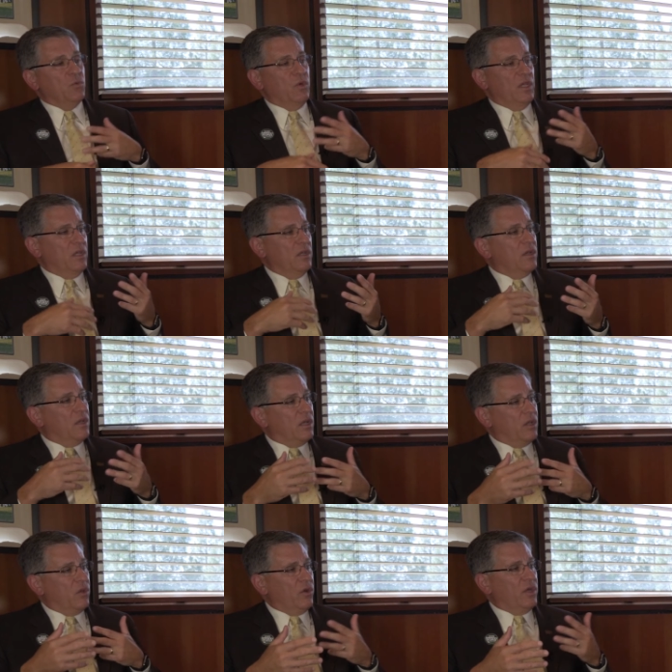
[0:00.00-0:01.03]
as we can
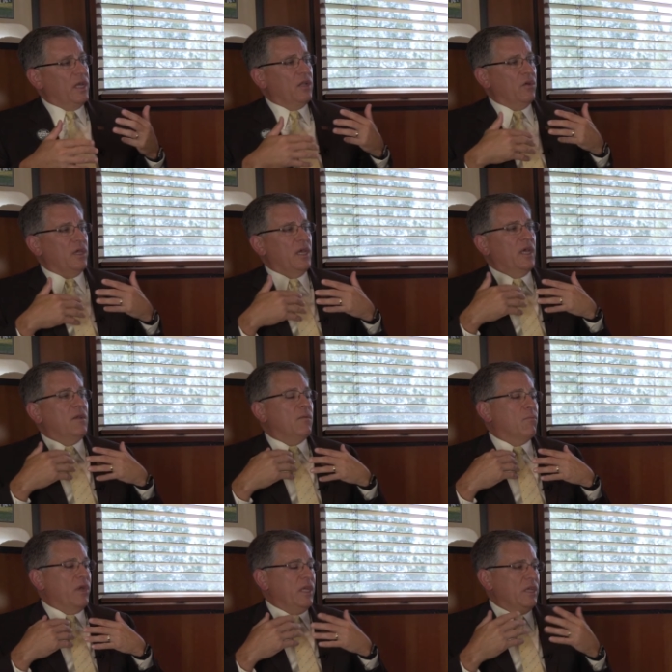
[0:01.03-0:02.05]
look, look at
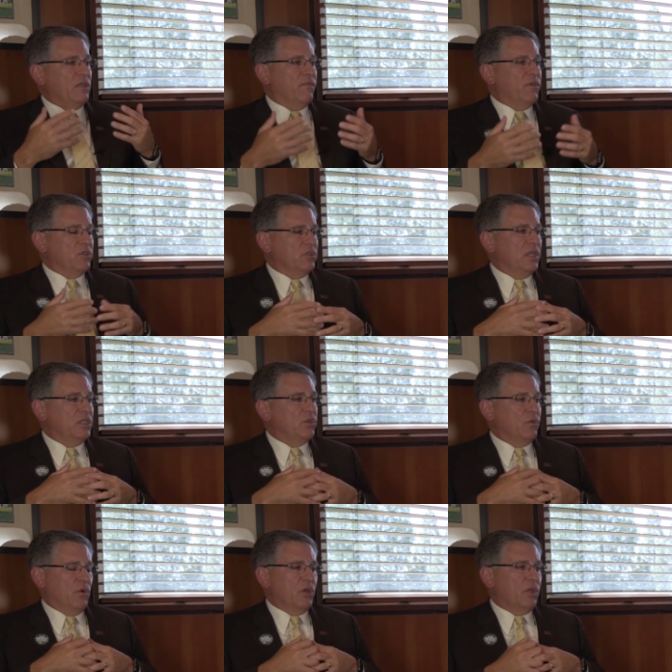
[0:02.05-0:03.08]
bringing diversity
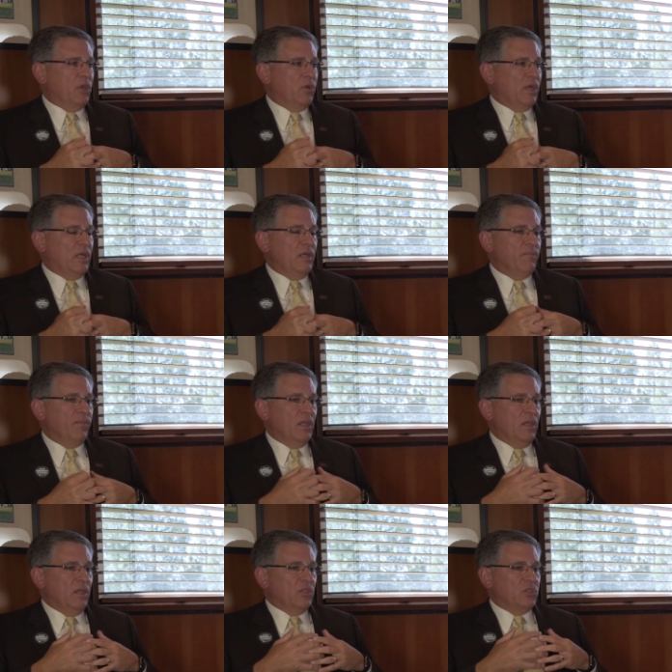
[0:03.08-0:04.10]
to our community.
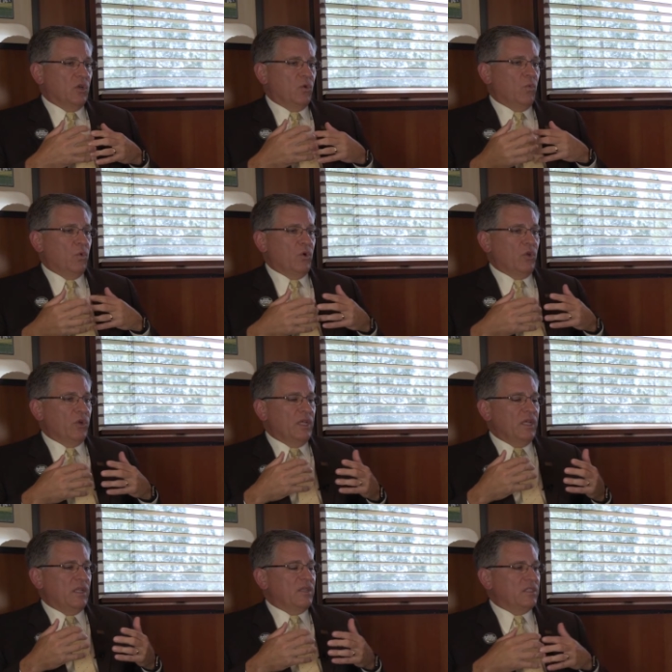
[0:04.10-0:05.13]
So we're
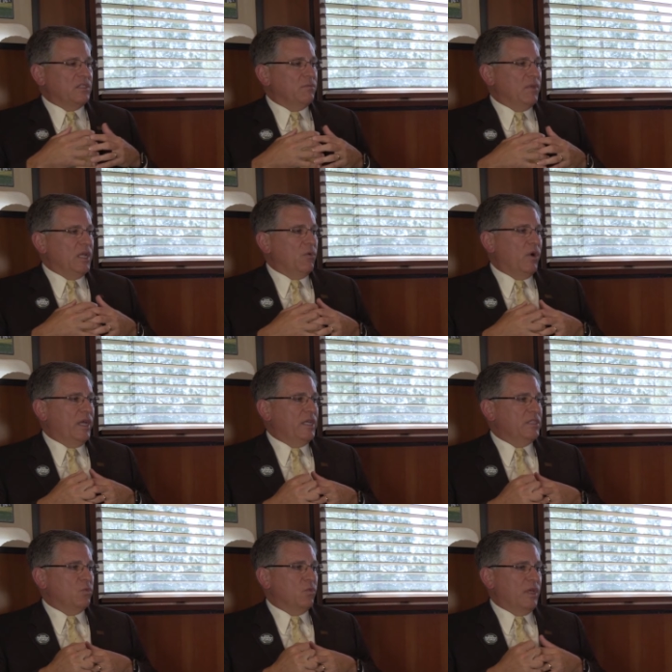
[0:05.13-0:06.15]
looking at this in many
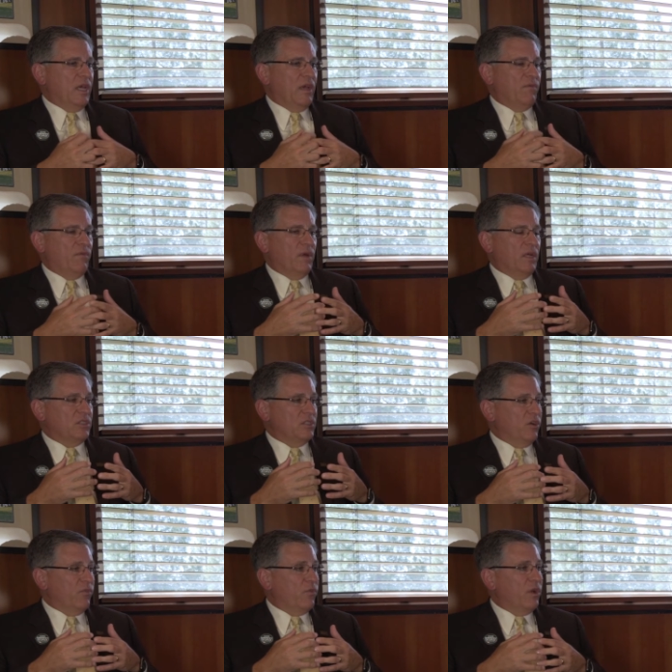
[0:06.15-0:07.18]
ways. We have a
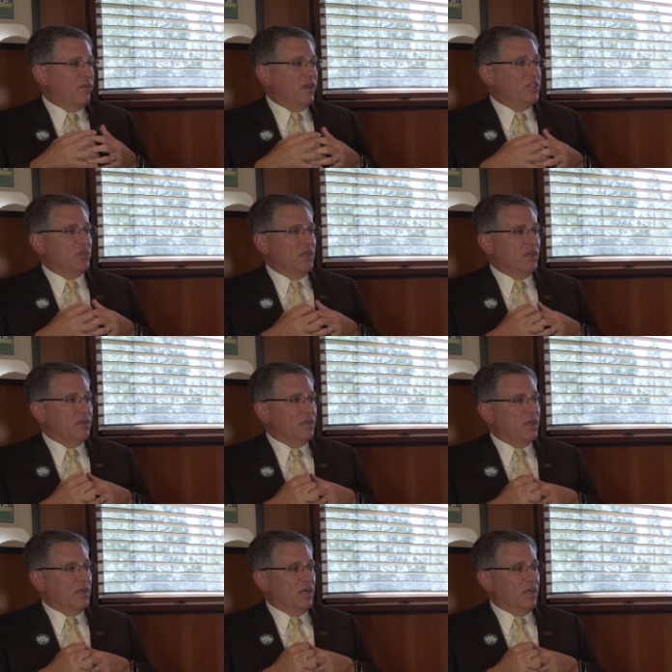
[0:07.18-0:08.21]
Center for Innovation and,
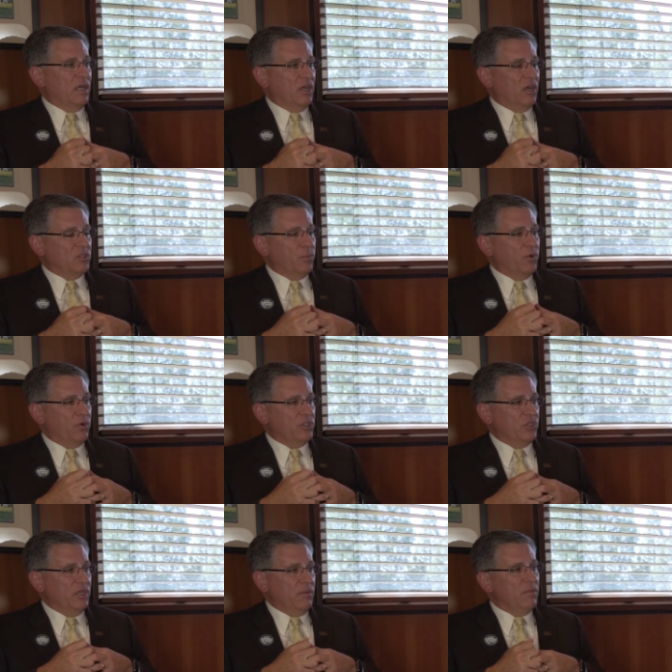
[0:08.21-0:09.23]
uh,
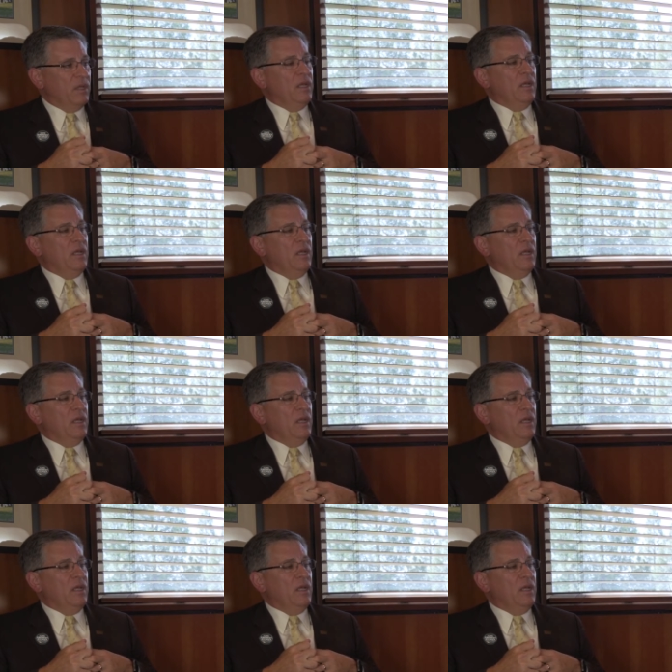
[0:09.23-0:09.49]
Entrepreneurship.